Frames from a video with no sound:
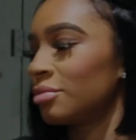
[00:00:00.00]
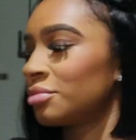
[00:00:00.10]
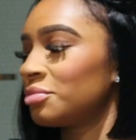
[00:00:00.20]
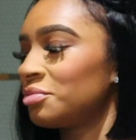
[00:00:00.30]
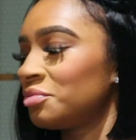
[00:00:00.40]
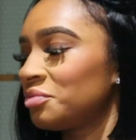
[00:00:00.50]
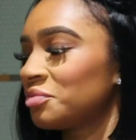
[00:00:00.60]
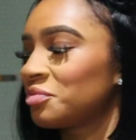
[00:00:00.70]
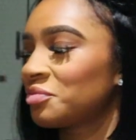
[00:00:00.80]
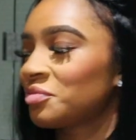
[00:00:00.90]
the club,
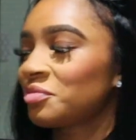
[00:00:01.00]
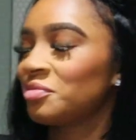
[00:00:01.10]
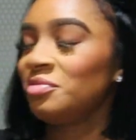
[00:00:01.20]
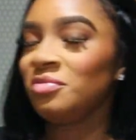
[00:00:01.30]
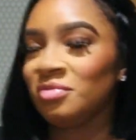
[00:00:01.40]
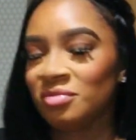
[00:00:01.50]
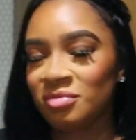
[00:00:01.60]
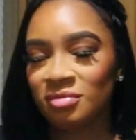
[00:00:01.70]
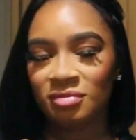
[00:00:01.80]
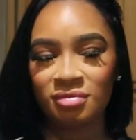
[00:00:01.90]
when they was playing
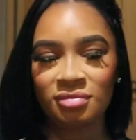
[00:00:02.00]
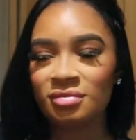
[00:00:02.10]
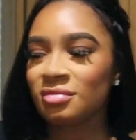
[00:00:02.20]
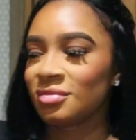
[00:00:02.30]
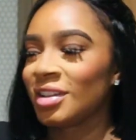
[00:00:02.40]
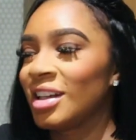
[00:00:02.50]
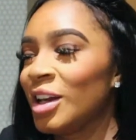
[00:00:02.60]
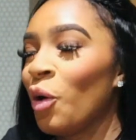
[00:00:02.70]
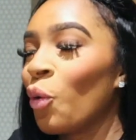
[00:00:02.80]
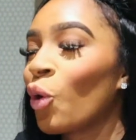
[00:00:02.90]
Detroit music, bro,
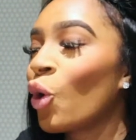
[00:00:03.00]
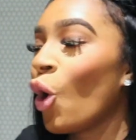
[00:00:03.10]
we was